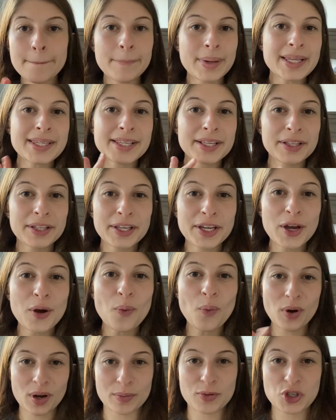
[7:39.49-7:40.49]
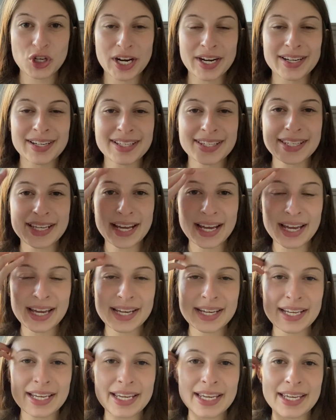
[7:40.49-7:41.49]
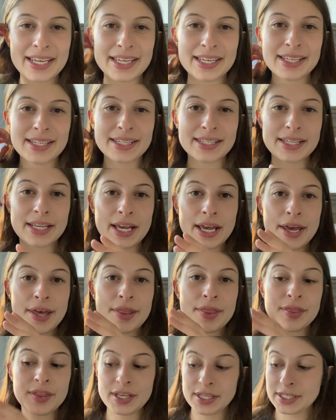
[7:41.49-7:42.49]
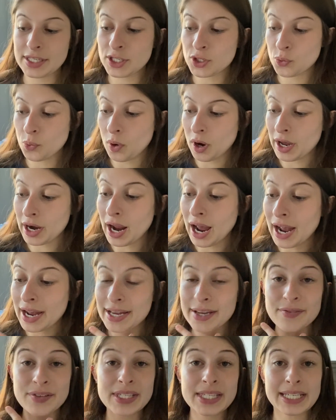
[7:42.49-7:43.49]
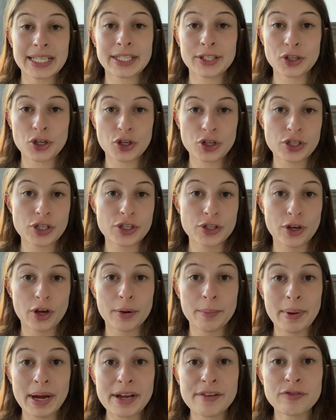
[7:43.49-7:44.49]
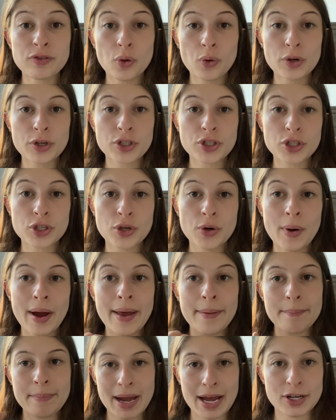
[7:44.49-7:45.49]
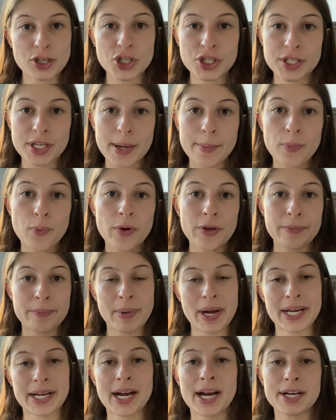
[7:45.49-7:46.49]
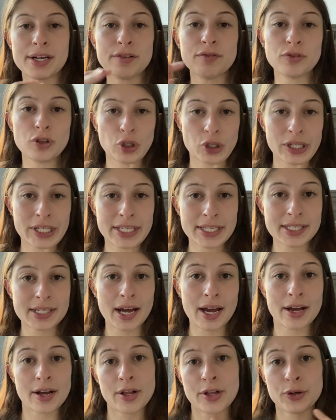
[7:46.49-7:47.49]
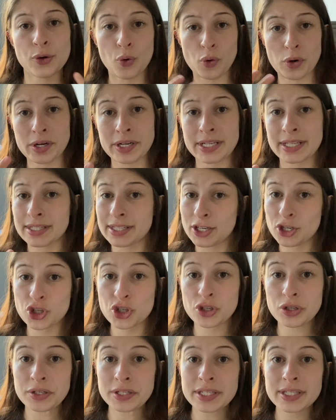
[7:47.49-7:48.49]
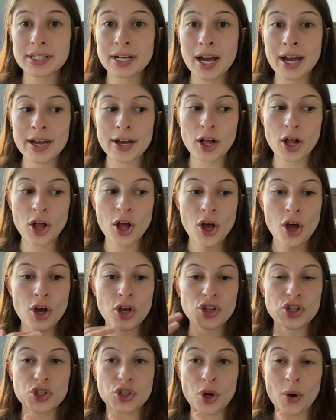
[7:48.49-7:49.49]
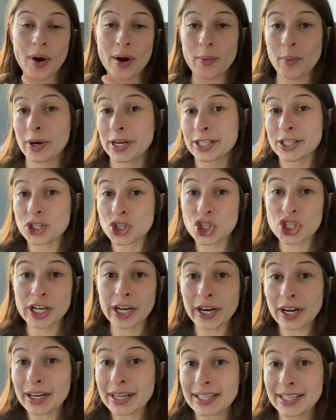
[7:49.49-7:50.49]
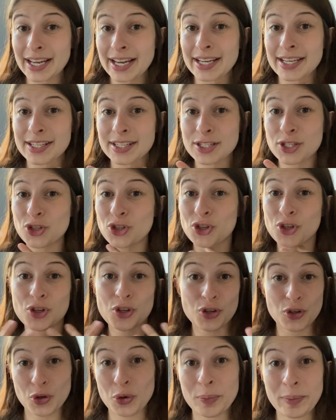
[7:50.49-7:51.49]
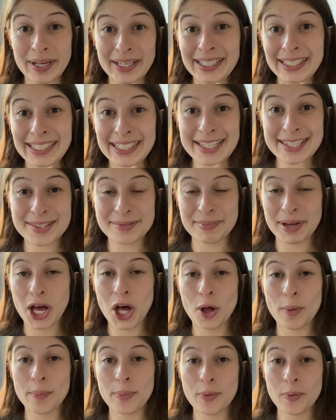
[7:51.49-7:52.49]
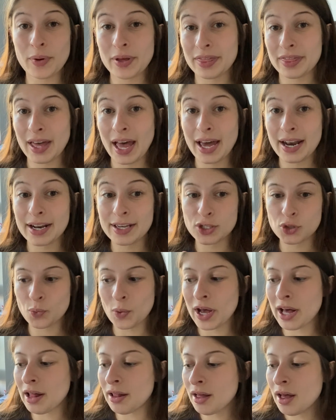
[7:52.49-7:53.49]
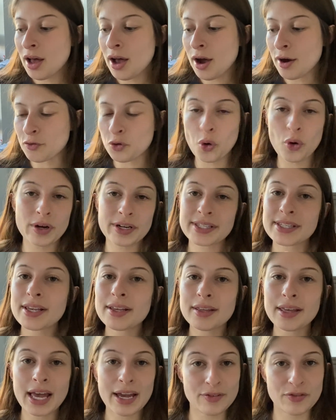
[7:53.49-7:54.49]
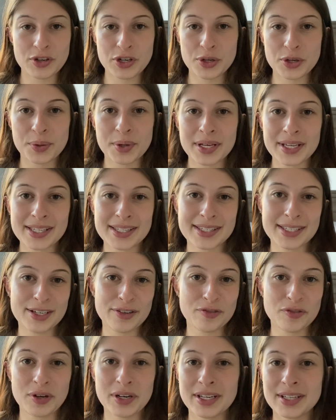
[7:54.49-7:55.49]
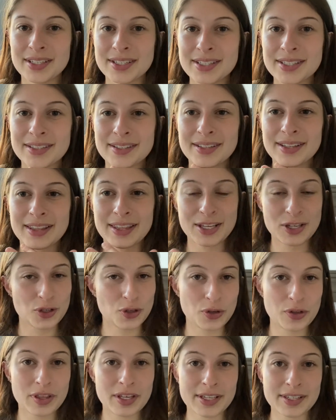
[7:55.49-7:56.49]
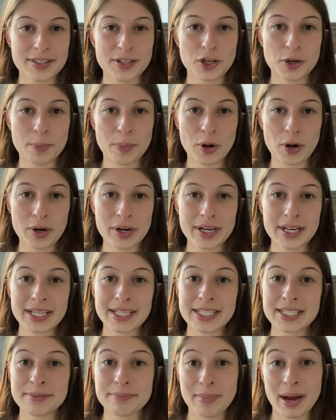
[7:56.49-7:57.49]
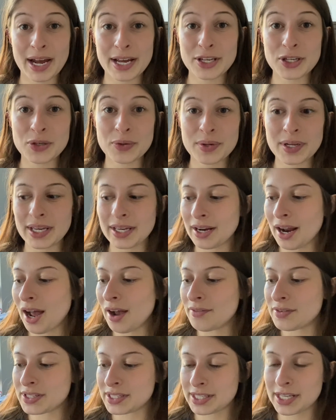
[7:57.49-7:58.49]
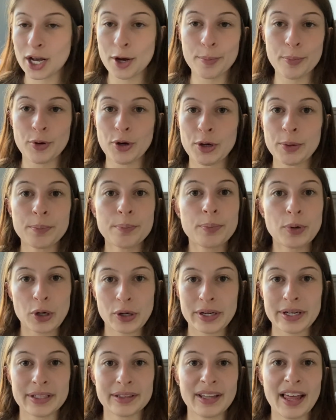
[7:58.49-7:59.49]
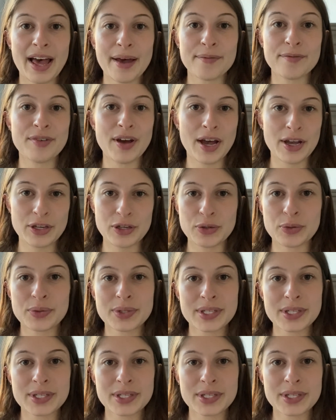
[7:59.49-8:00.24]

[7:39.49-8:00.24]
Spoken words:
Basically, what I'm trying to say is this is what I have seen nurses on my floor do and matches up with my kind of learning style and organizational style. So I wanted to share in case you might need some help with that as well. Of course, every unit is different. These are things that are pertinent to my unit. Obviously, I'll put pertinent lab values,